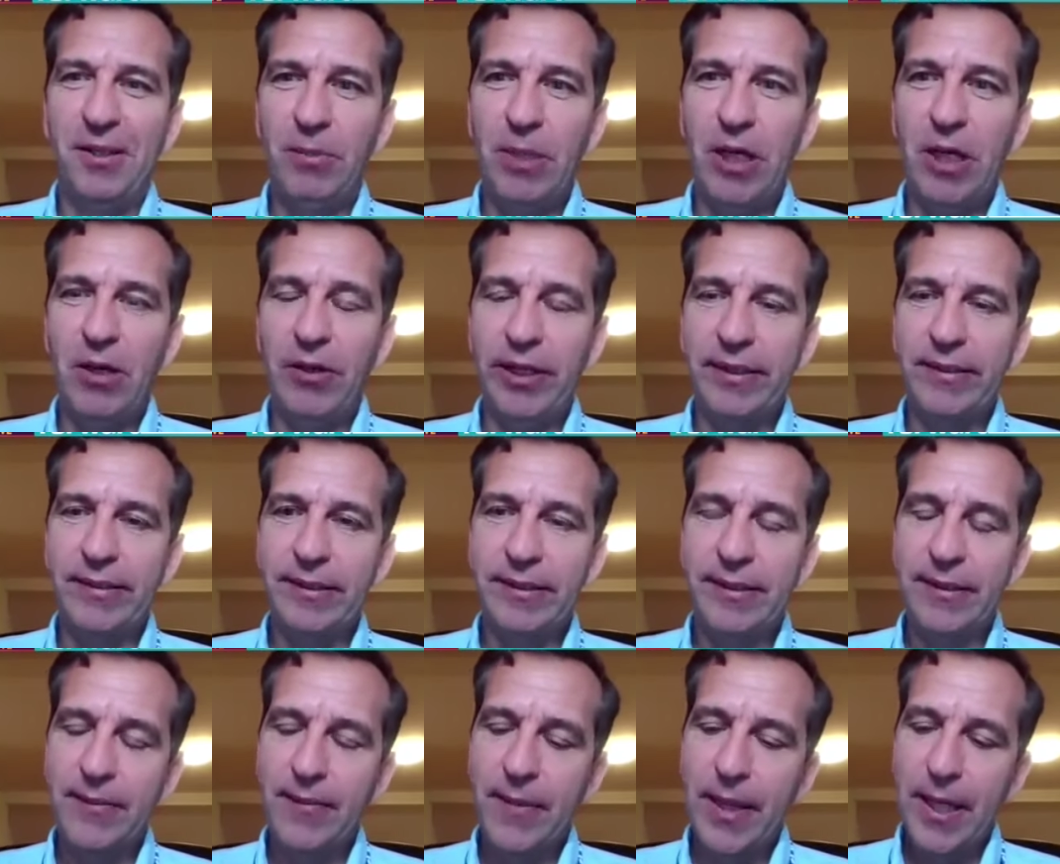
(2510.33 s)
about
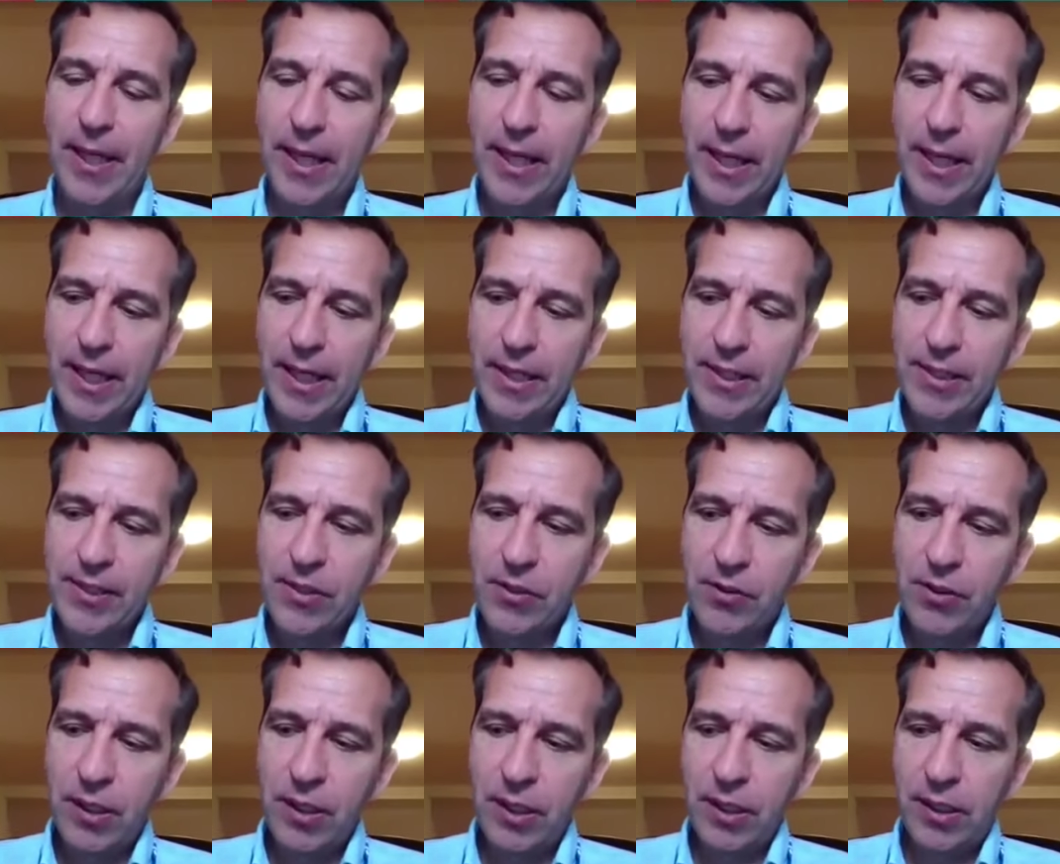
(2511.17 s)
it.
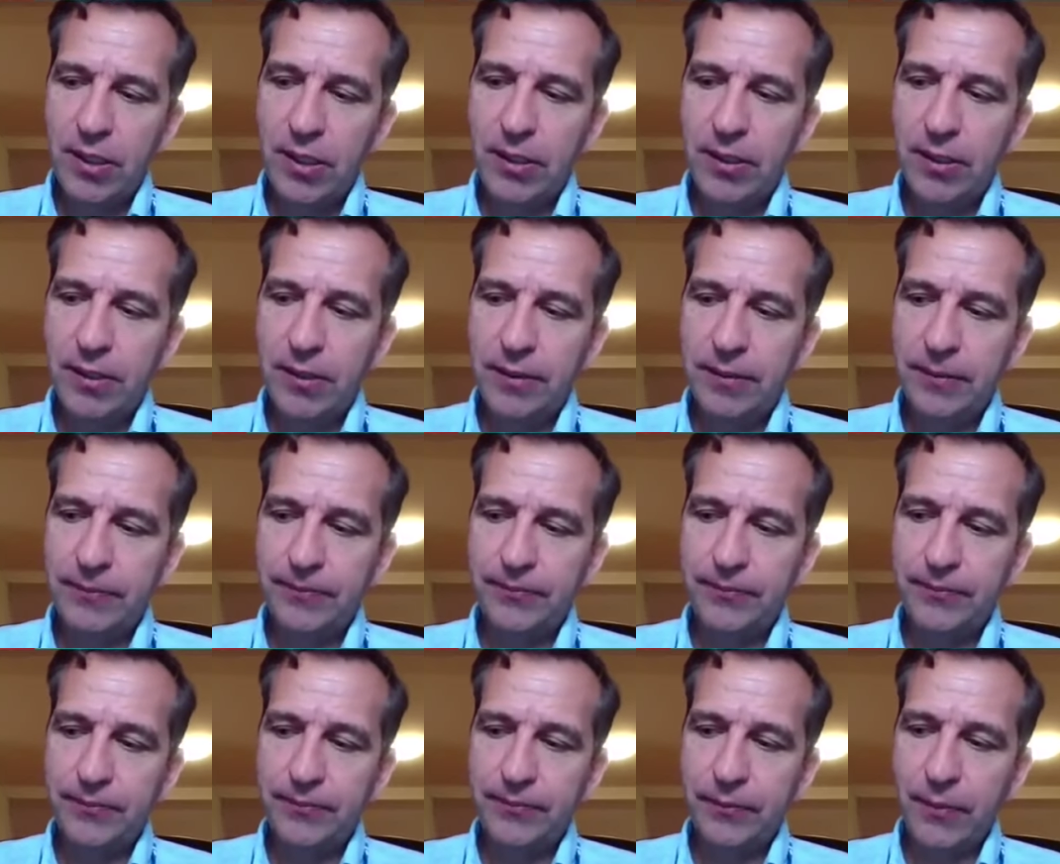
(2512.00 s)
So
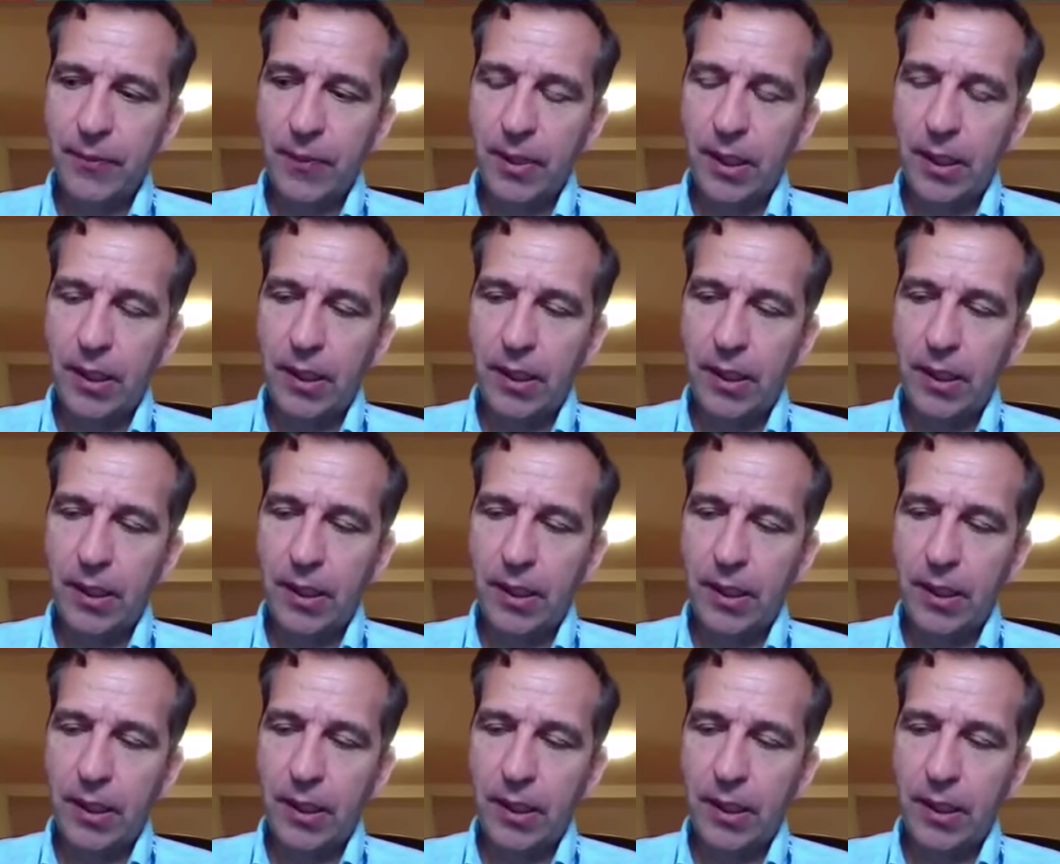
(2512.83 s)
um,